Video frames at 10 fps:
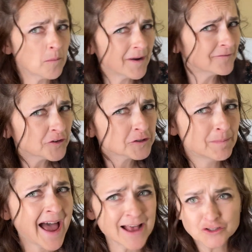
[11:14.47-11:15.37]
on my first
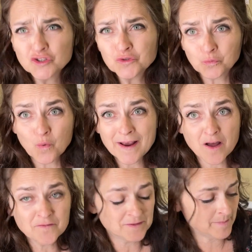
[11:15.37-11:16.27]
pass, just right
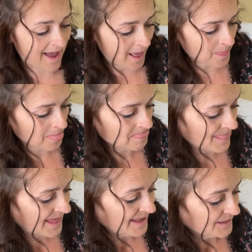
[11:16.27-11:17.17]
off the bat.
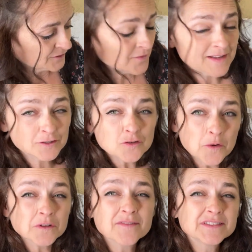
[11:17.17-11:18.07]
So that's a
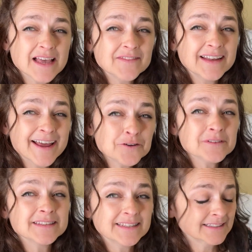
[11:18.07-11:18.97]
total of
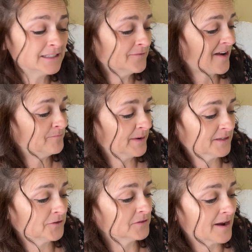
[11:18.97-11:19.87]
765
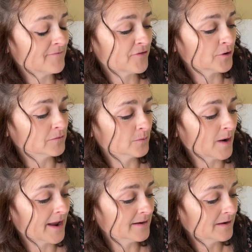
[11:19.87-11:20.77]
pictures I've thrown
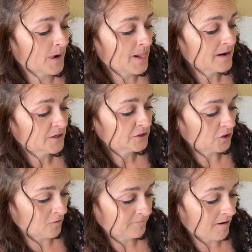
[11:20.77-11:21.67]
away
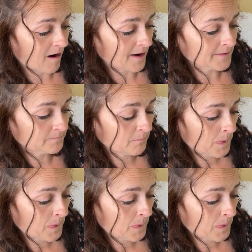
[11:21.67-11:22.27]
so far